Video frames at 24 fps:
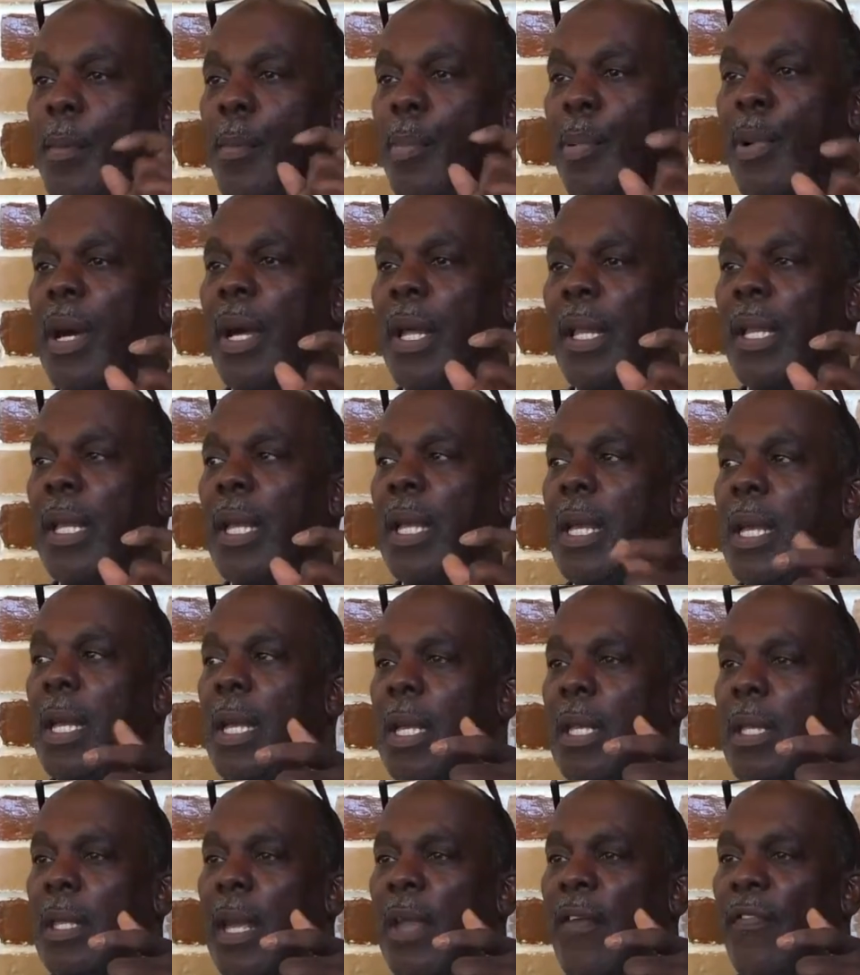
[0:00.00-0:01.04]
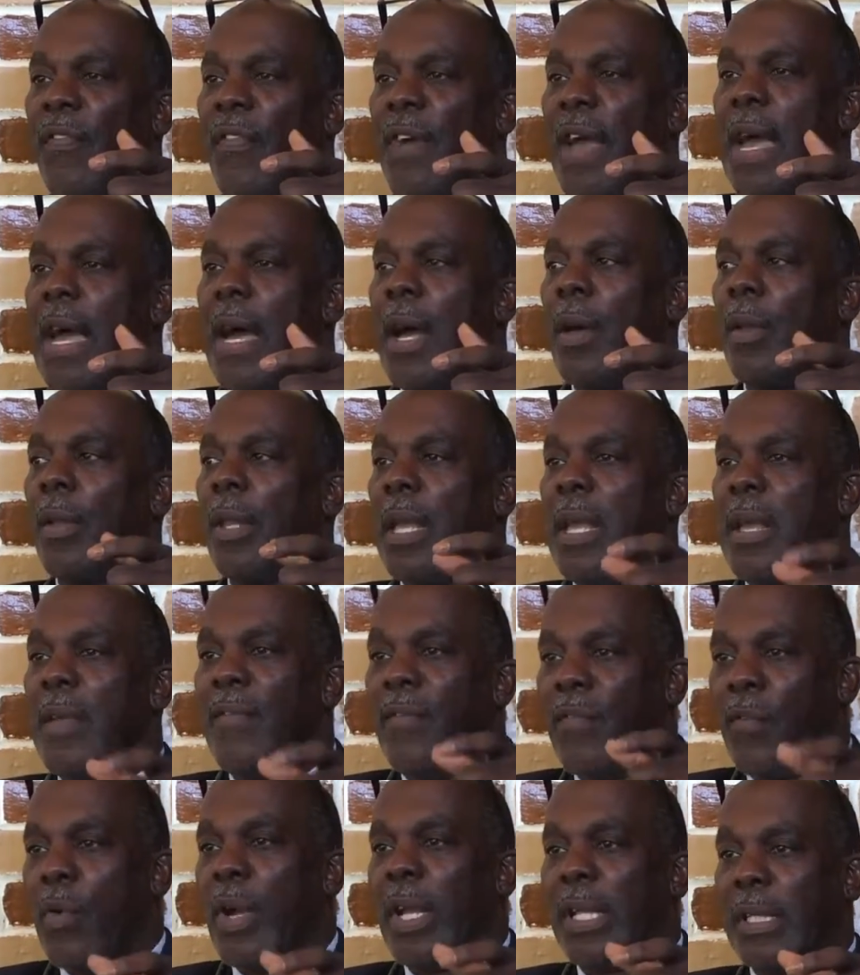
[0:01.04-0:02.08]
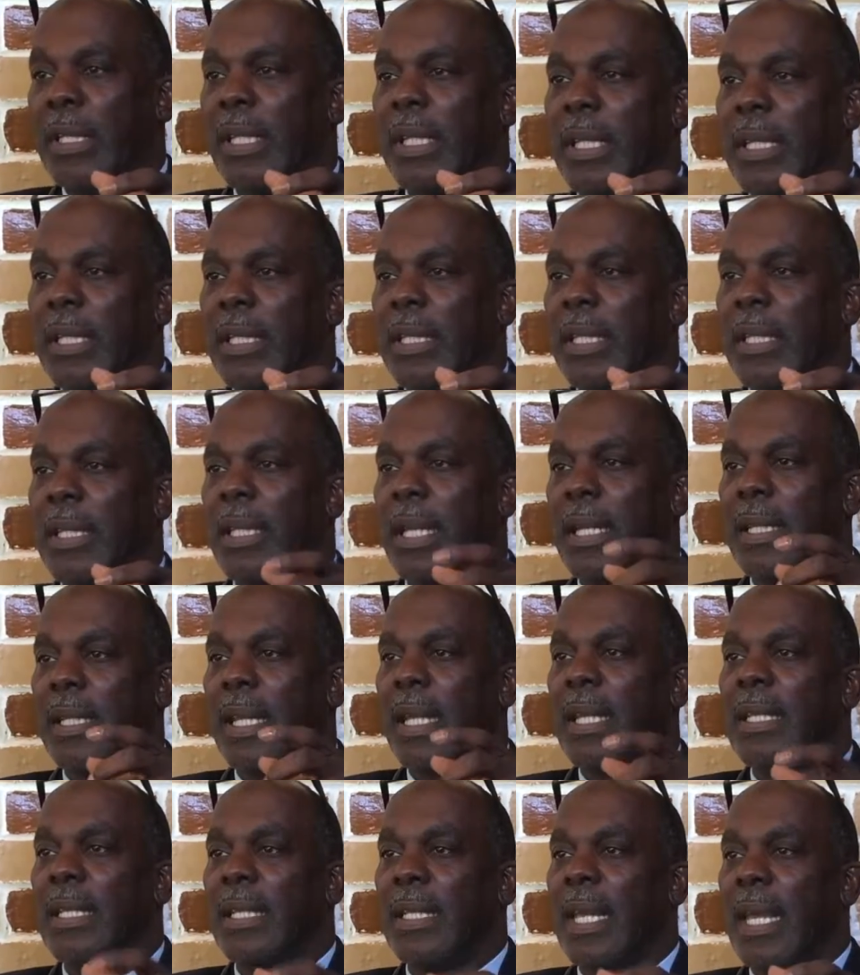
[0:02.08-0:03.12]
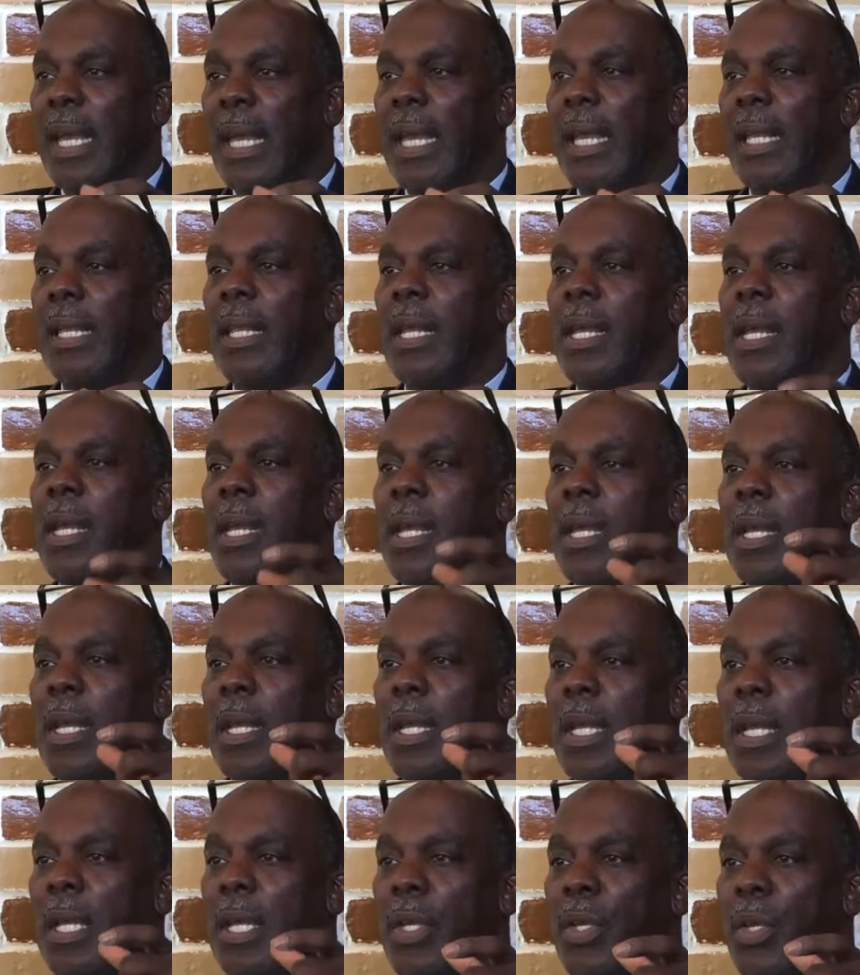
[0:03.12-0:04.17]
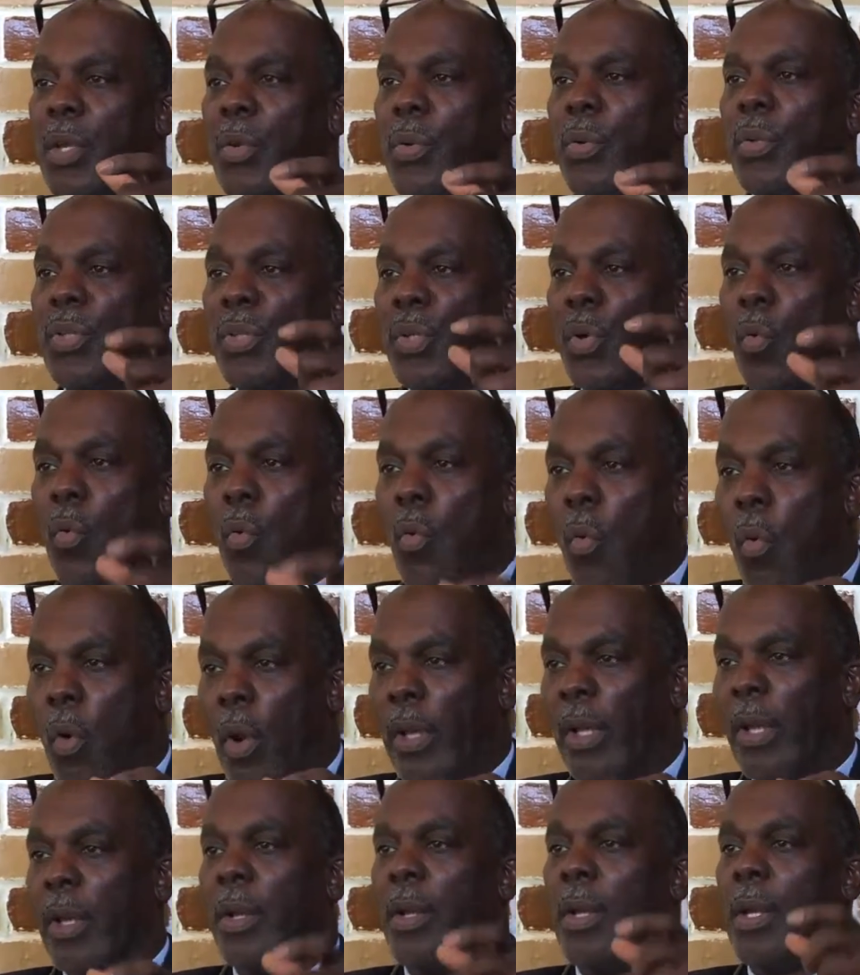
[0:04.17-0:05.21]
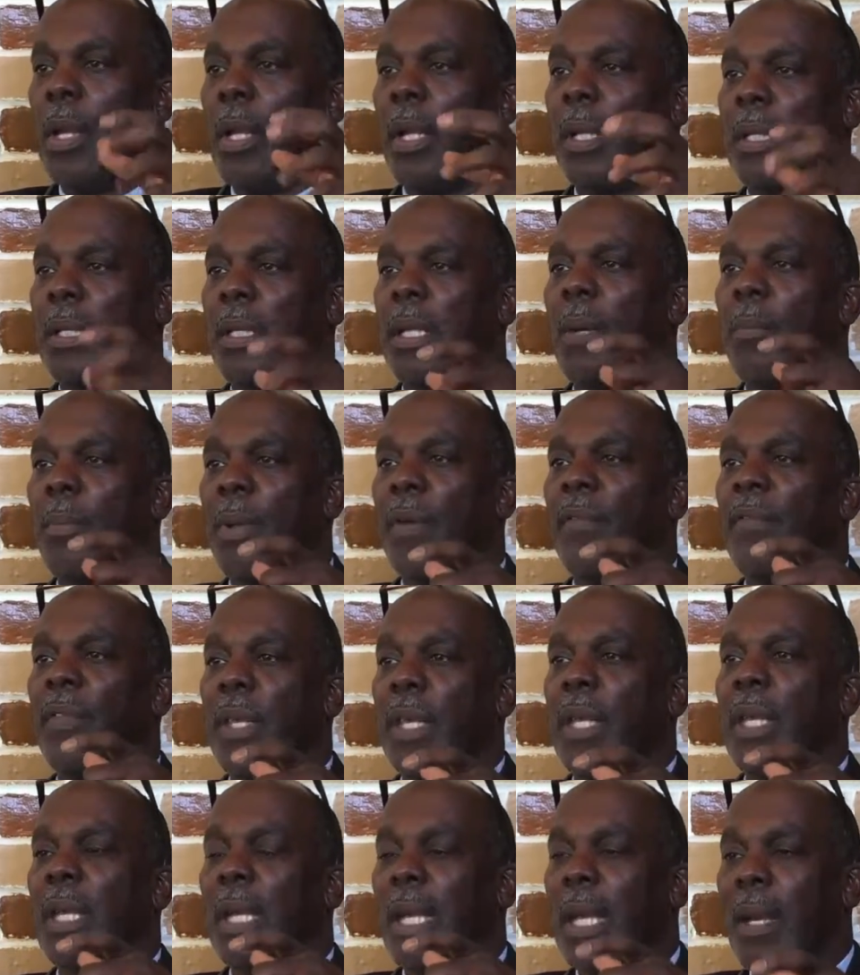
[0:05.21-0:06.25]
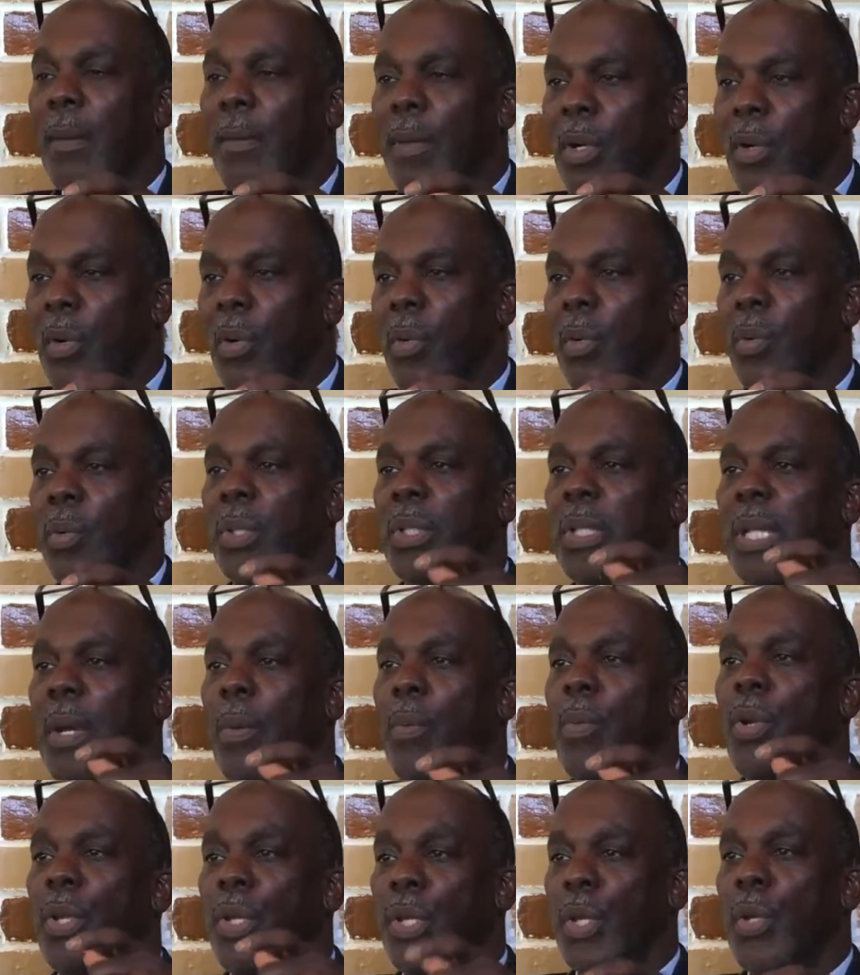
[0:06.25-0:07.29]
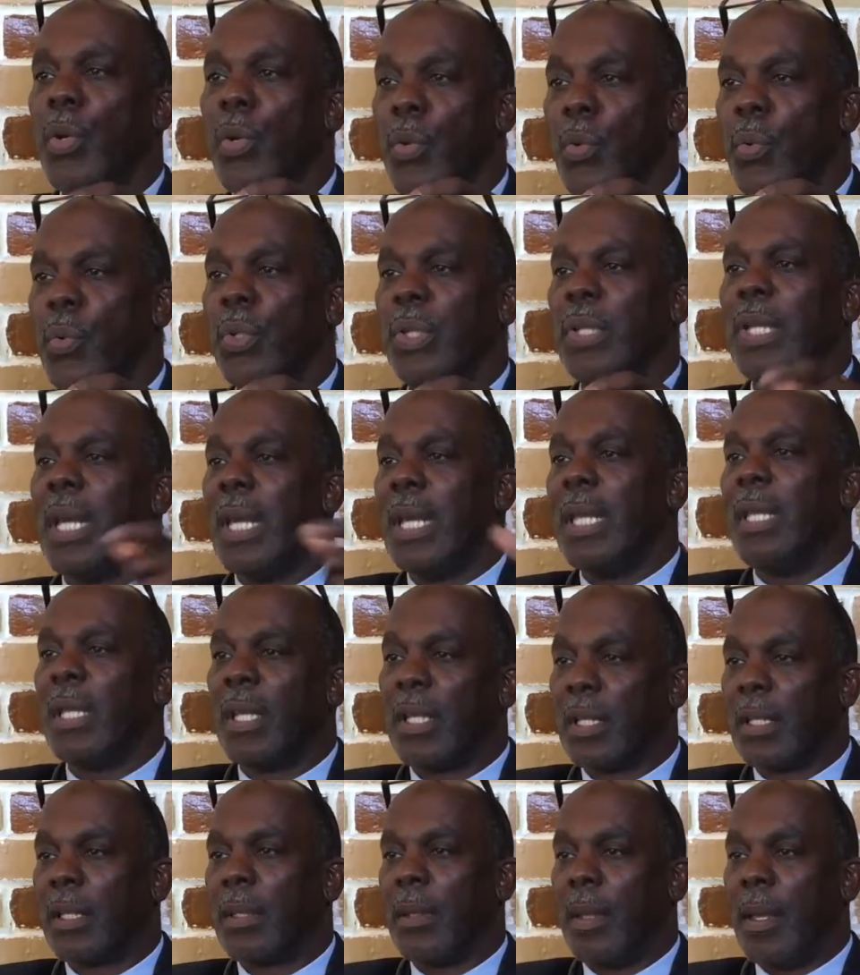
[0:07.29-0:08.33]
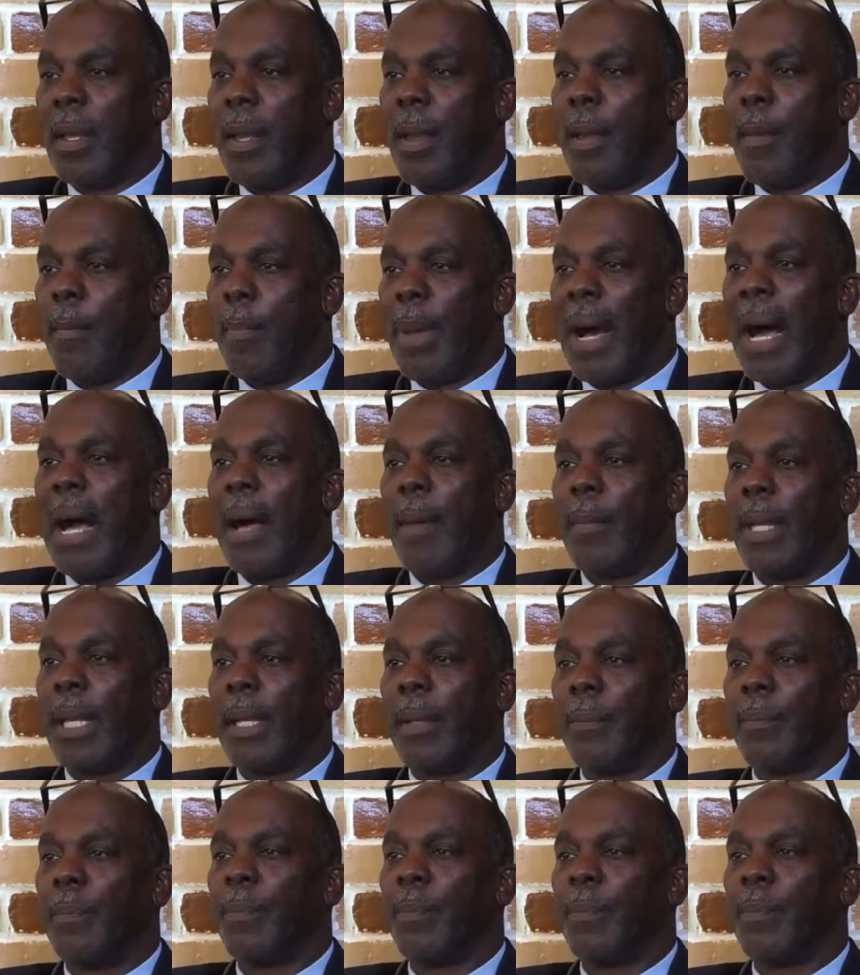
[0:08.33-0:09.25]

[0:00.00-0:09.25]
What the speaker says: but they found invoices that they said he used to order some of the chemicals that were used in this bombing.